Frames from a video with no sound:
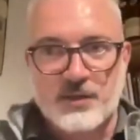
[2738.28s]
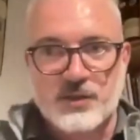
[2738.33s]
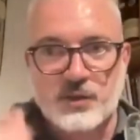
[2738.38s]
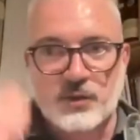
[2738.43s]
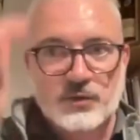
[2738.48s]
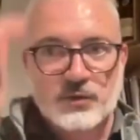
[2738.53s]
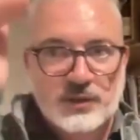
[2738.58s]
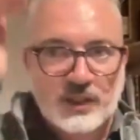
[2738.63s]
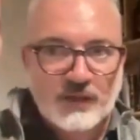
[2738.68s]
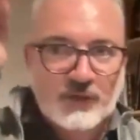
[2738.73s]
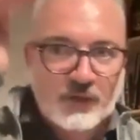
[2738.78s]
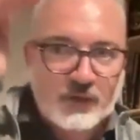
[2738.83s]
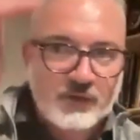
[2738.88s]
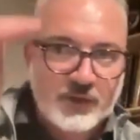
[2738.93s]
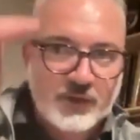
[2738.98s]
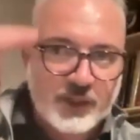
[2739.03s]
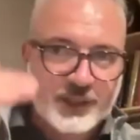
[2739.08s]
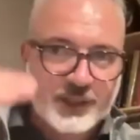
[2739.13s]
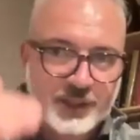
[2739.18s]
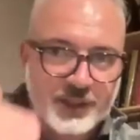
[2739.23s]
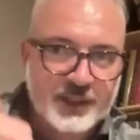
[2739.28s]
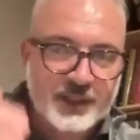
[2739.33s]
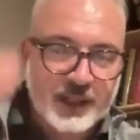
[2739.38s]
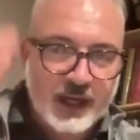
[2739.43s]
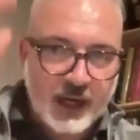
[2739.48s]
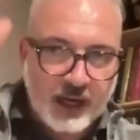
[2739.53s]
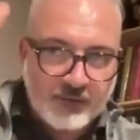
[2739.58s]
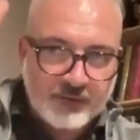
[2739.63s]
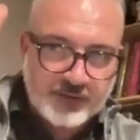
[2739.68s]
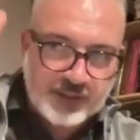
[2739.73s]
so different villages
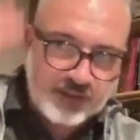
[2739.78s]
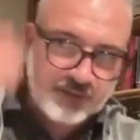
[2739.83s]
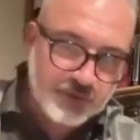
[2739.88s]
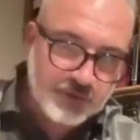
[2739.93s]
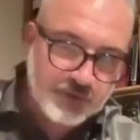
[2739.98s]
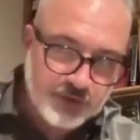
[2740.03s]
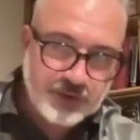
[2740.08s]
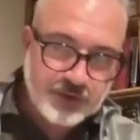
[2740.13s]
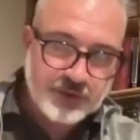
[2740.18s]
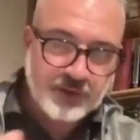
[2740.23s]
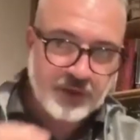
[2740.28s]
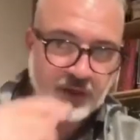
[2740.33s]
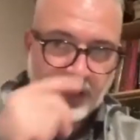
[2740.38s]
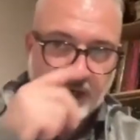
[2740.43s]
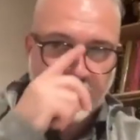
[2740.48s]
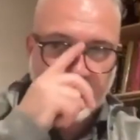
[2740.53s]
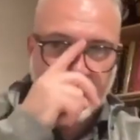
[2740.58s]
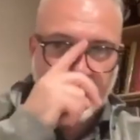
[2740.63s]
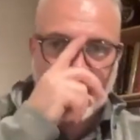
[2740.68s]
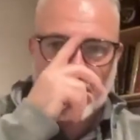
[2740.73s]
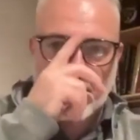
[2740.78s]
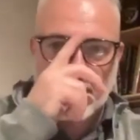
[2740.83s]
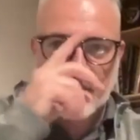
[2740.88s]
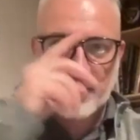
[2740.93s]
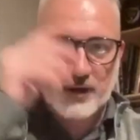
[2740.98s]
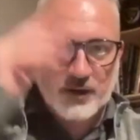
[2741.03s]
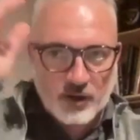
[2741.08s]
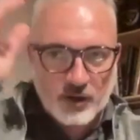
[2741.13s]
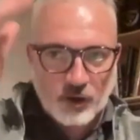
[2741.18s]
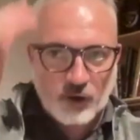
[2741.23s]
have different
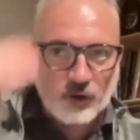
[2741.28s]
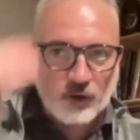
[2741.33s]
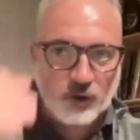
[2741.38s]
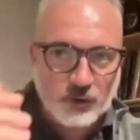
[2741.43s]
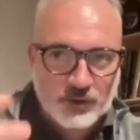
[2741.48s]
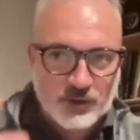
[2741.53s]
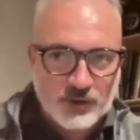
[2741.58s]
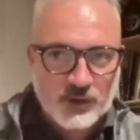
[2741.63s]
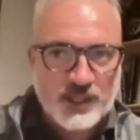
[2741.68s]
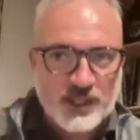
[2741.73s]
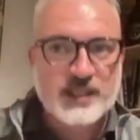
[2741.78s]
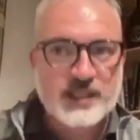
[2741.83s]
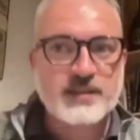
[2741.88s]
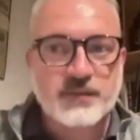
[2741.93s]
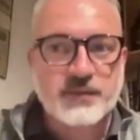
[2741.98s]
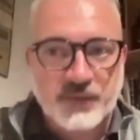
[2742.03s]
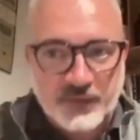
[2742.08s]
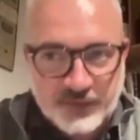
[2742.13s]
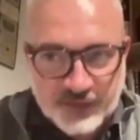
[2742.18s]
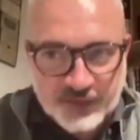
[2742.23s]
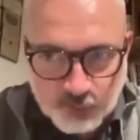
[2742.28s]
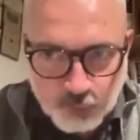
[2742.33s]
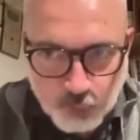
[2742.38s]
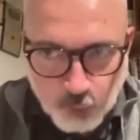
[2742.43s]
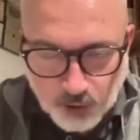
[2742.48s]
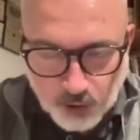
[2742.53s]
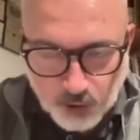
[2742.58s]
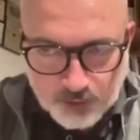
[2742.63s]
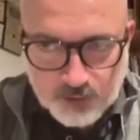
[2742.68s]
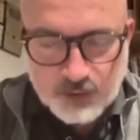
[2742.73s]
Grand Crus. So there's
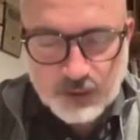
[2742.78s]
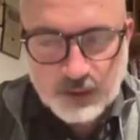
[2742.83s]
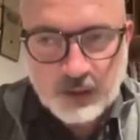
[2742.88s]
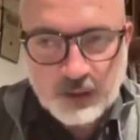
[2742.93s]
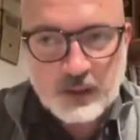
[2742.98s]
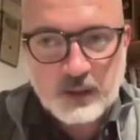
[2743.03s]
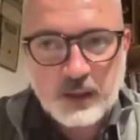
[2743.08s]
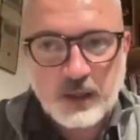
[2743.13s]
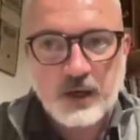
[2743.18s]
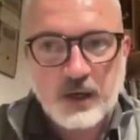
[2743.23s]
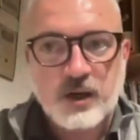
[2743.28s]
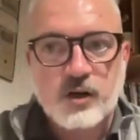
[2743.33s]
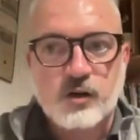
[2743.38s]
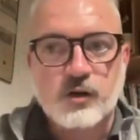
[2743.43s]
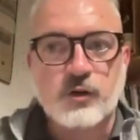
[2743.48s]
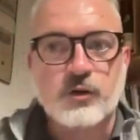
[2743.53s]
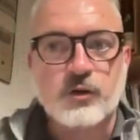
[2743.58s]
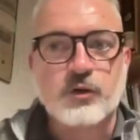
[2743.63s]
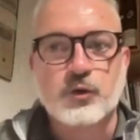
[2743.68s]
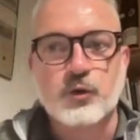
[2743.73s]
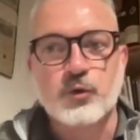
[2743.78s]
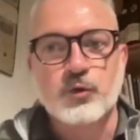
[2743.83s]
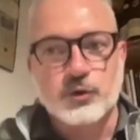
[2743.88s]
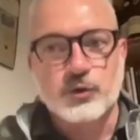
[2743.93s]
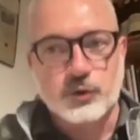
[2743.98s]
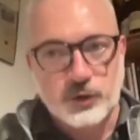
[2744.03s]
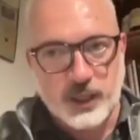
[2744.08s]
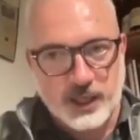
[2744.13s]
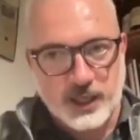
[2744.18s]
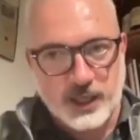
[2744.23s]
51 Grand Cru
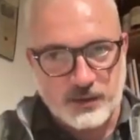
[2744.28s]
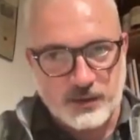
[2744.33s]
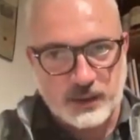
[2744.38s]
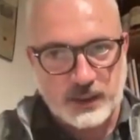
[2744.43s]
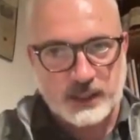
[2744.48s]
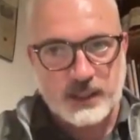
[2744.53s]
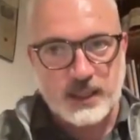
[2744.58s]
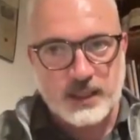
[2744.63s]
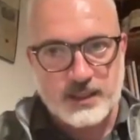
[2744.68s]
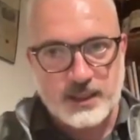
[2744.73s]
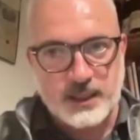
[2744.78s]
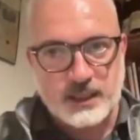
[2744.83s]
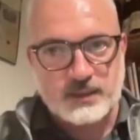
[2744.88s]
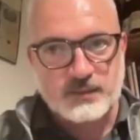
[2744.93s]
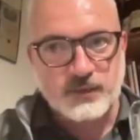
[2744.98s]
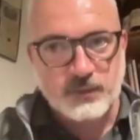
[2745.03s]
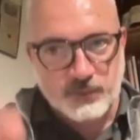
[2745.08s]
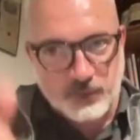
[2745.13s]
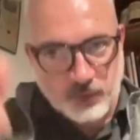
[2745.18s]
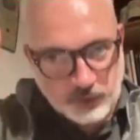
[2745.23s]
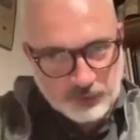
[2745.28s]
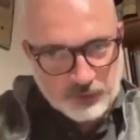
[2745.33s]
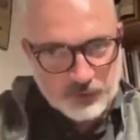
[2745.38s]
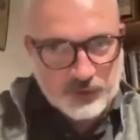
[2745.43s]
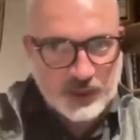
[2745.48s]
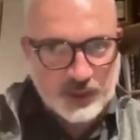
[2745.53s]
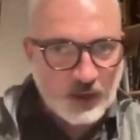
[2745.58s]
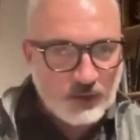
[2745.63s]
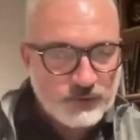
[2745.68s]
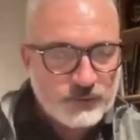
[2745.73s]
together in Alsace from north to
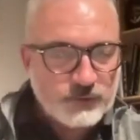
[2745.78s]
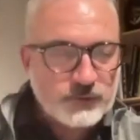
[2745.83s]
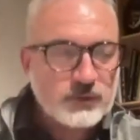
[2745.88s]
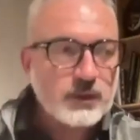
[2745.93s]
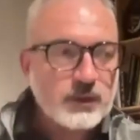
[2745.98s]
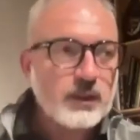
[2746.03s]
south.